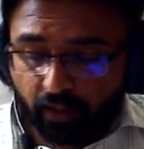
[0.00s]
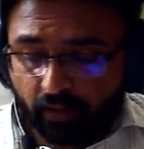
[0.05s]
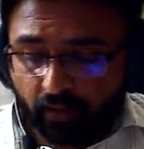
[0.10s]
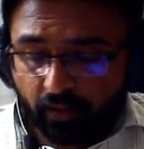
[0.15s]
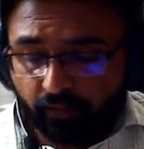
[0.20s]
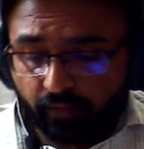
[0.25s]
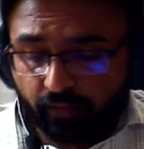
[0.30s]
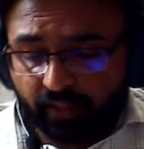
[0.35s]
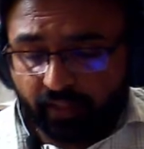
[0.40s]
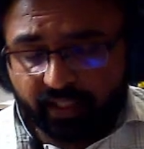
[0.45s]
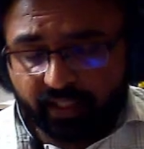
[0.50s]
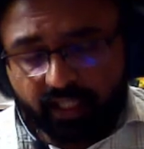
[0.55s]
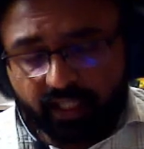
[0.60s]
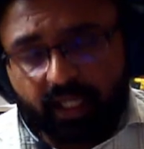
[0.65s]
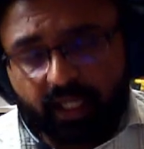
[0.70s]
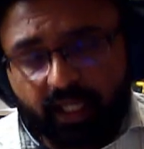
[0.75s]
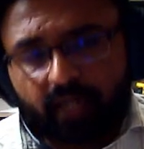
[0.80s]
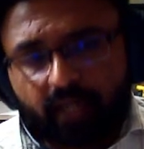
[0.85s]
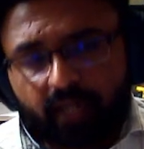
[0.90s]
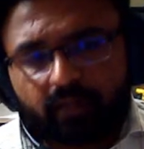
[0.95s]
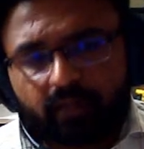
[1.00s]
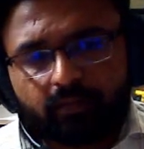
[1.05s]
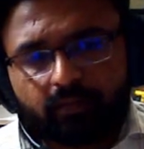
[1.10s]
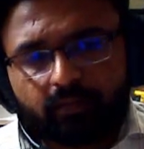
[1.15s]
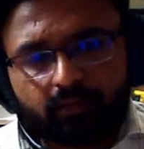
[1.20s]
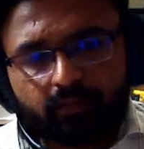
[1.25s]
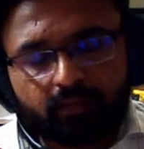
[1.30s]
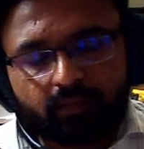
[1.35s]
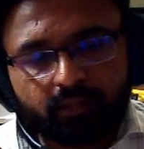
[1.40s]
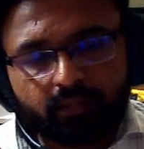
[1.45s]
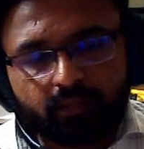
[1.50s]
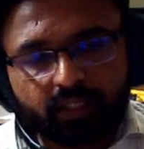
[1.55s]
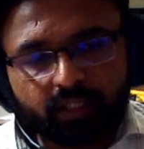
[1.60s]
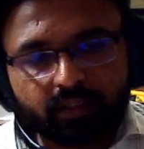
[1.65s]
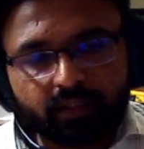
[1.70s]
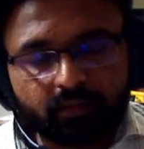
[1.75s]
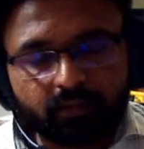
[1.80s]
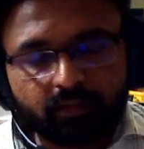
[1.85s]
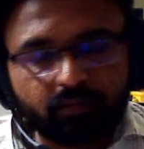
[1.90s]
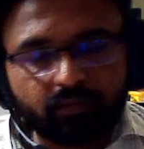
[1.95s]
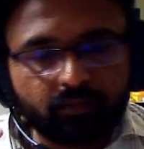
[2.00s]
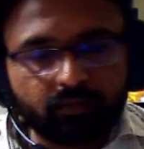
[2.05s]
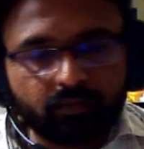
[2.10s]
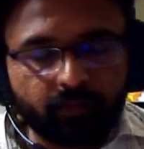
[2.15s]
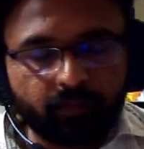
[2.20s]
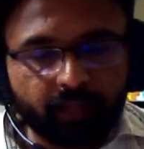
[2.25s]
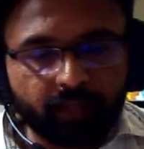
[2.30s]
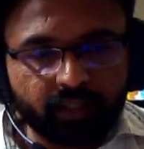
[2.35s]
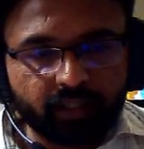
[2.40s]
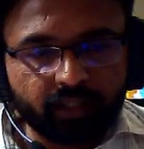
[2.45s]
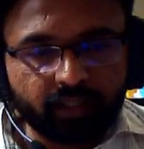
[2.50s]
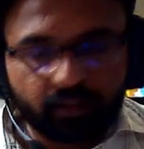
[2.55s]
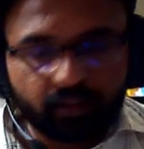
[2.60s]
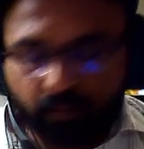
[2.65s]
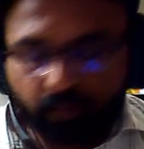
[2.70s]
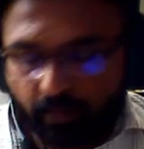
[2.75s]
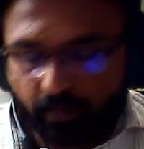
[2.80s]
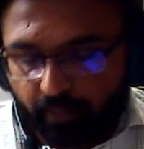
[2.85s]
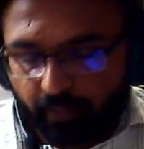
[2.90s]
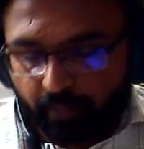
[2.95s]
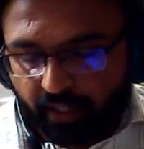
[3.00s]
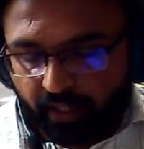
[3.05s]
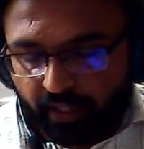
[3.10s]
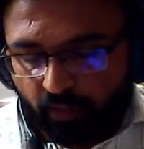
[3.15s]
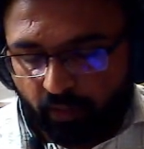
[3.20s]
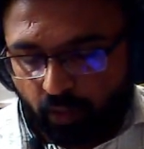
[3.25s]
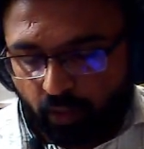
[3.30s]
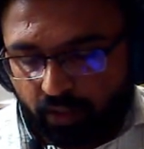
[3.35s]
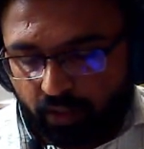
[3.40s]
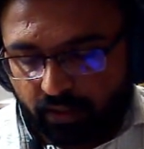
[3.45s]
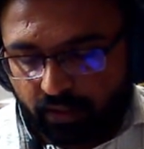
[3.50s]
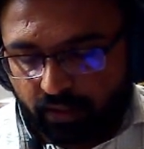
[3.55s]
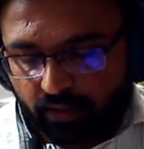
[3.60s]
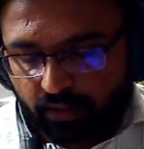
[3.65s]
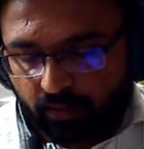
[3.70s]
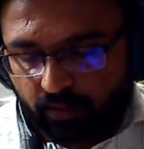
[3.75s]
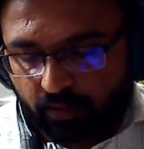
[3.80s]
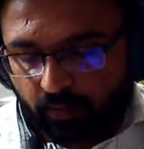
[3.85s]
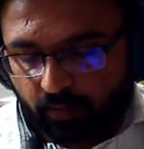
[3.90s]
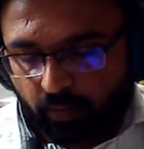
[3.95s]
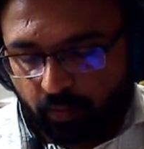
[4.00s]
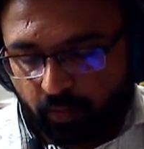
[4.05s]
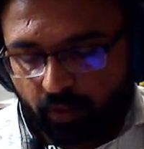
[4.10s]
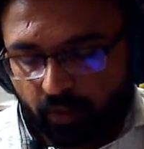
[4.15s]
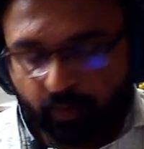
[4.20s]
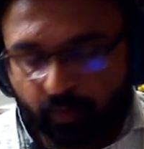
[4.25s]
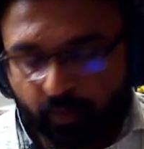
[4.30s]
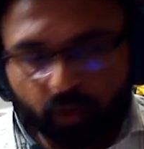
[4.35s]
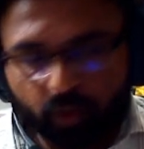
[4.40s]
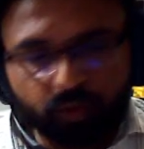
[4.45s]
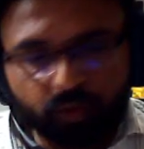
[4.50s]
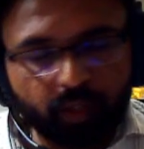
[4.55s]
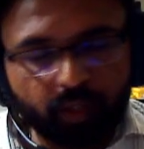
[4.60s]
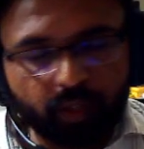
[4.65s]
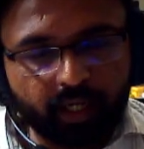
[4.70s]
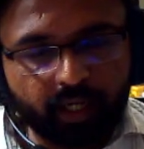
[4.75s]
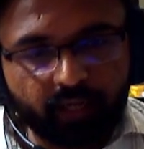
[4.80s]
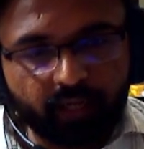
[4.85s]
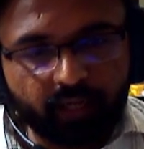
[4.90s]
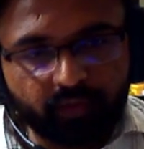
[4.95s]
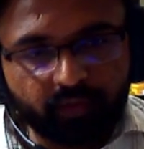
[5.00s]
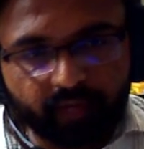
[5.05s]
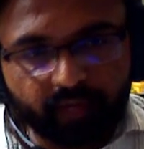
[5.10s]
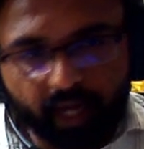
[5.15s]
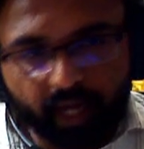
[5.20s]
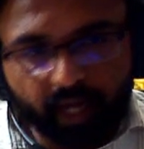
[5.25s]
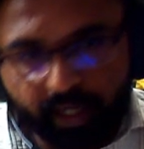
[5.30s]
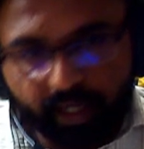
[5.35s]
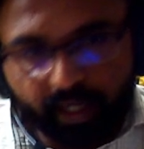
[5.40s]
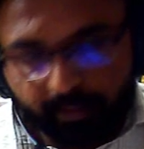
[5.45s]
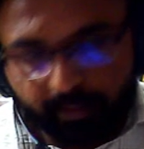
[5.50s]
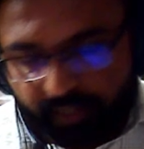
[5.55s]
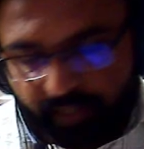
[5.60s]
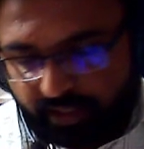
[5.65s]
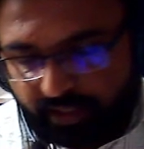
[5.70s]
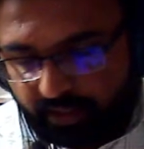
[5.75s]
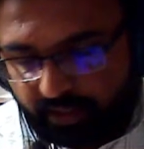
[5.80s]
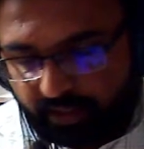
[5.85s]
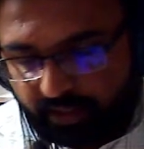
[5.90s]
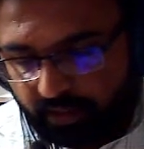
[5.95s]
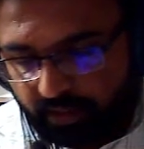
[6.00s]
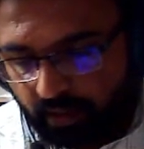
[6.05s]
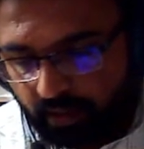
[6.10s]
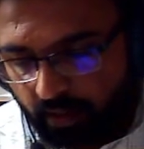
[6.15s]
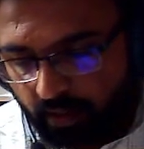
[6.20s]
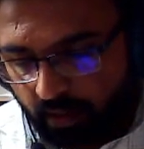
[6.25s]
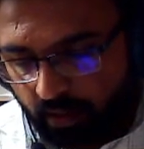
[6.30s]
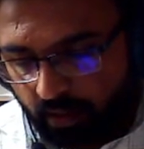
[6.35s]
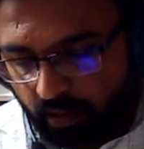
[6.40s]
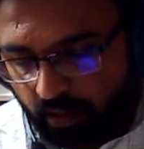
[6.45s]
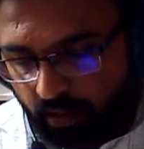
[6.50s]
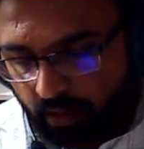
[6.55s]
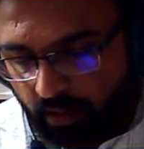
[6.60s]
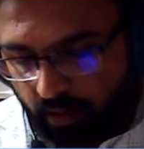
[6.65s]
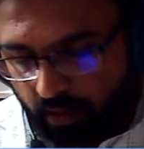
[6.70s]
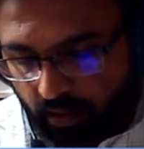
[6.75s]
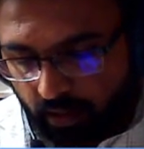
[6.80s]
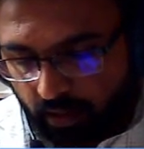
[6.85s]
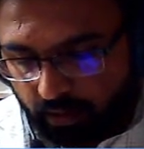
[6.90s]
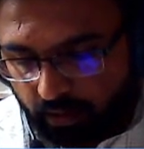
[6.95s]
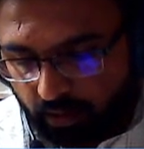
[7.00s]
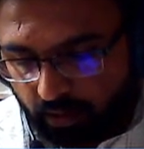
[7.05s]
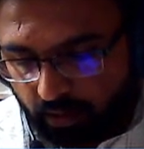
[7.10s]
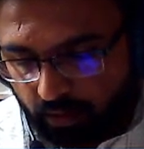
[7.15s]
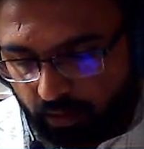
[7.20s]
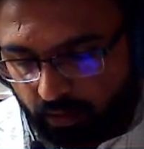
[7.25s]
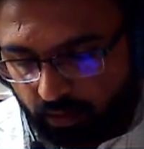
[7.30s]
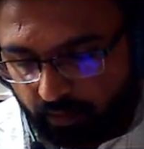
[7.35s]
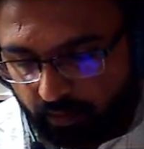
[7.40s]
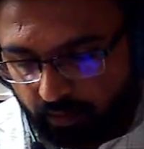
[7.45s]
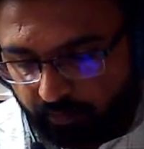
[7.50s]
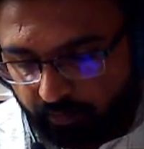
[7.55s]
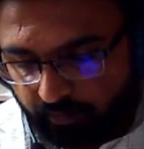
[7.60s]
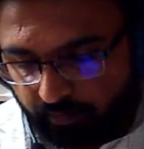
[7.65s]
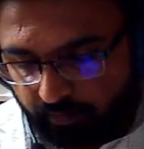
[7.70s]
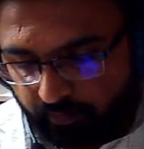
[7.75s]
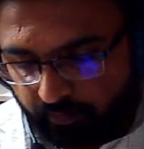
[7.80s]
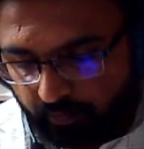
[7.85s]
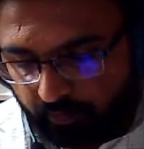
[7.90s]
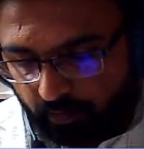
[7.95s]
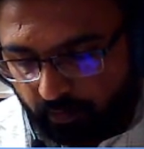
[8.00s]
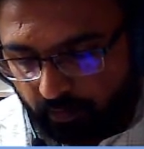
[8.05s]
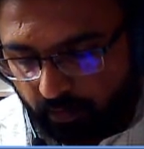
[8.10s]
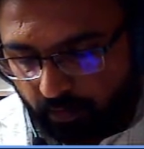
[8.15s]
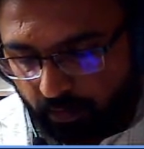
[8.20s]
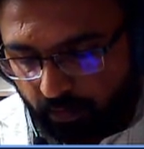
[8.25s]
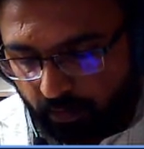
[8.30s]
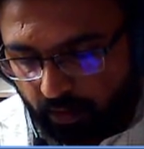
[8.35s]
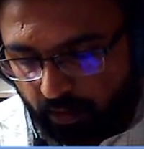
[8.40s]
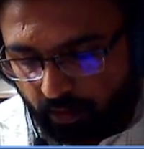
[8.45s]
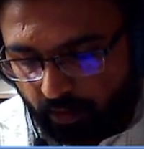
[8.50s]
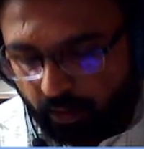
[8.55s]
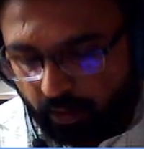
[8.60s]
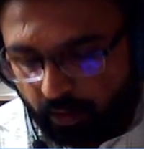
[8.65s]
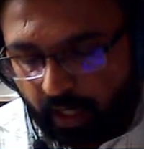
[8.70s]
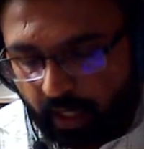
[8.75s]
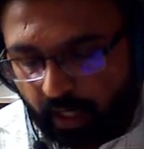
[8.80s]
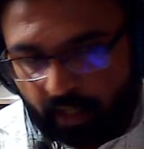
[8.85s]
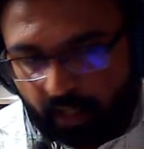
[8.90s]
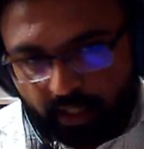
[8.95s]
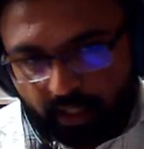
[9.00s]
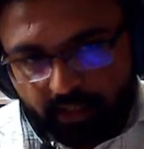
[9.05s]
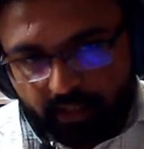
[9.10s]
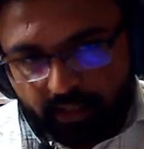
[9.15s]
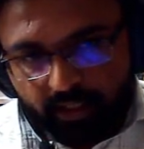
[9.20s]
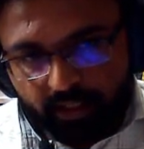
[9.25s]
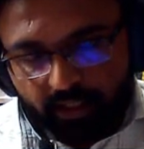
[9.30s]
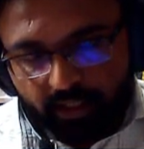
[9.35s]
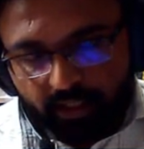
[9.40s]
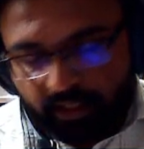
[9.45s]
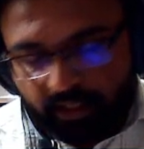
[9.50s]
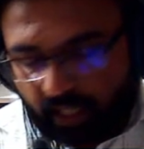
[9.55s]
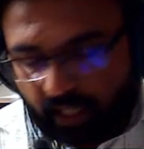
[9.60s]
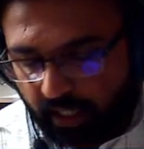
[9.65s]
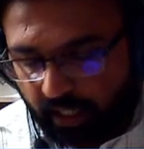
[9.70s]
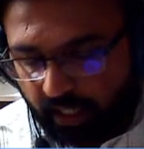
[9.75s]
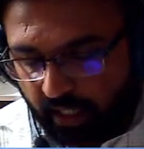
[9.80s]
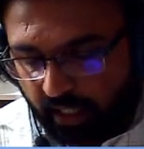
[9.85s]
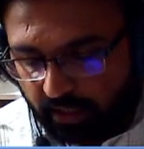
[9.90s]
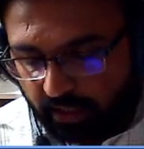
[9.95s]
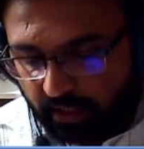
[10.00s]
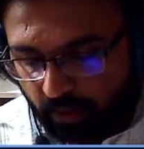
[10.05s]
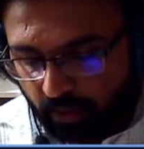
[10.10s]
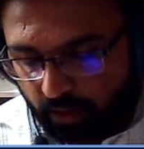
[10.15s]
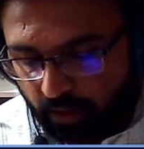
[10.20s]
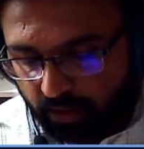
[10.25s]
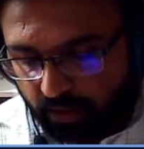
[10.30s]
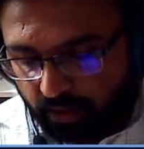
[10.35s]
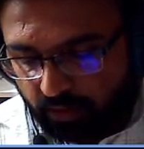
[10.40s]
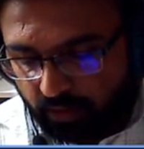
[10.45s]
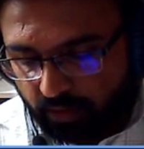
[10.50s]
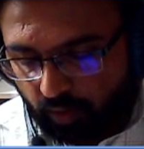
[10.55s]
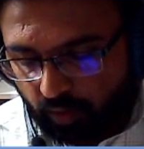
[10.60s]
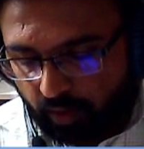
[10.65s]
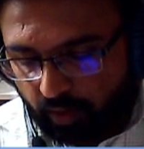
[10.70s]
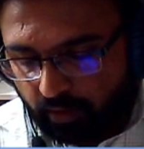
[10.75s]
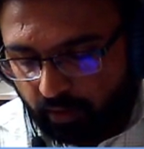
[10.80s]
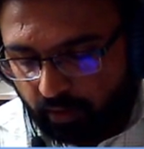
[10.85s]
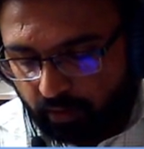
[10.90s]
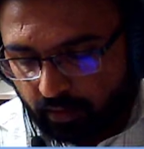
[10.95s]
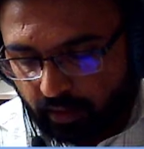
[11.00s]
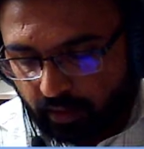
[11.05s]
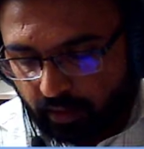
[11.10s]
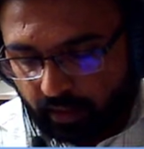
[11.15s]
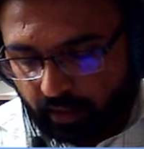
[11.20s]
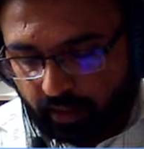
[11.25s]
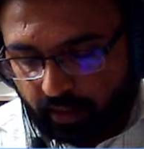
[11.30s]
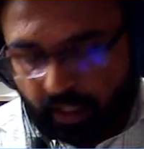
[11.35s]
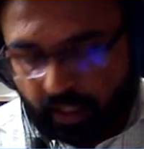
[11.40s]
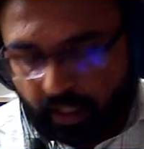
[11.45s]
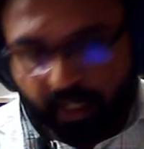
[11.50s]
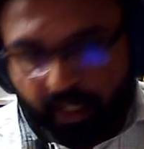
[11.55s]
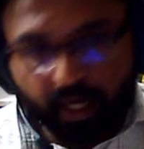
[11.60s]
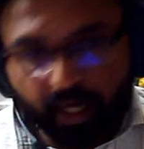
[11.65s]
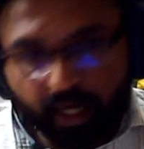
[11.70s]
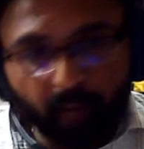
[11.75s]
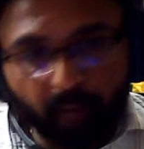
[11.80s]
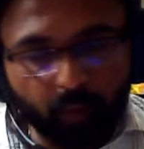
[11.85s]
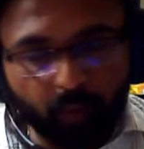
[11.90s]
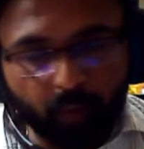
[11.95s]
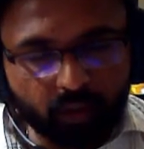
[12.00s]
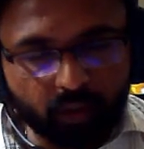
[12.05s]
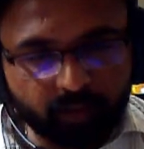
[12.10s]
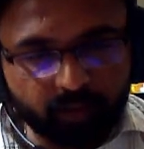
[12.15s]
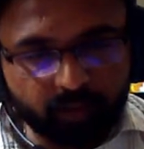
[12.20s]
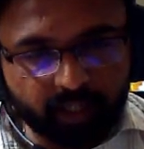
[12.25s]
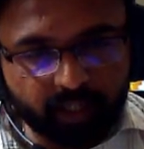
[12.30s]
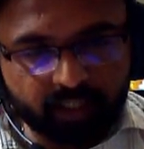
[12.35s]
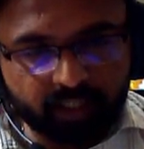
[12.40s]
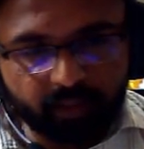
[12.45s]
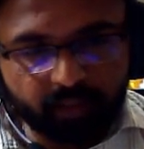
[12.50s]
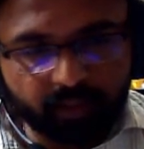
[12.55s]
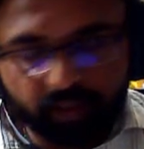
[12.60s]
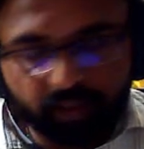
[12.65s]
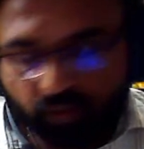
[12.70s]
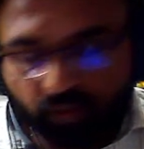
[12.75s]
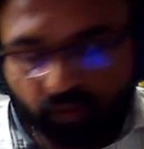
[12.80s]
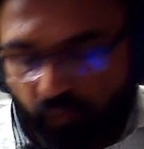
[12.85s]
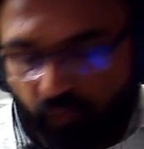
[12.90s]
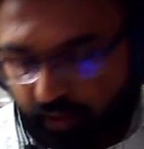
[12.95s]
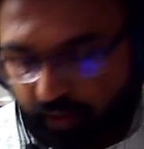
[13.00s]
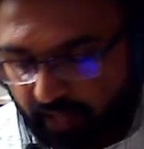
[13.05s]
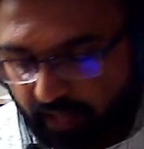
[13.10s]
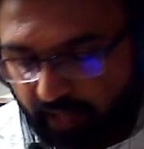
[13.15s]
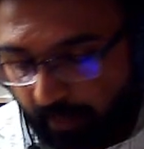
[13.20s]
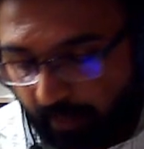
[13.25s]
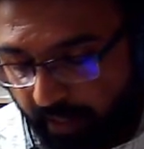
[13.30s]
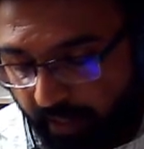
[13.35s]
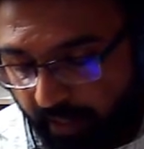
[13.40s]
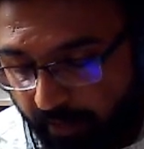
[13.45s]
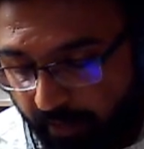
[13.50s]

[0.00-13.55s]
we see that this pretty works well because we are dealing with very high temperatures. So you can consider these ideal gas equations for getting an approximate estimation of what is happening,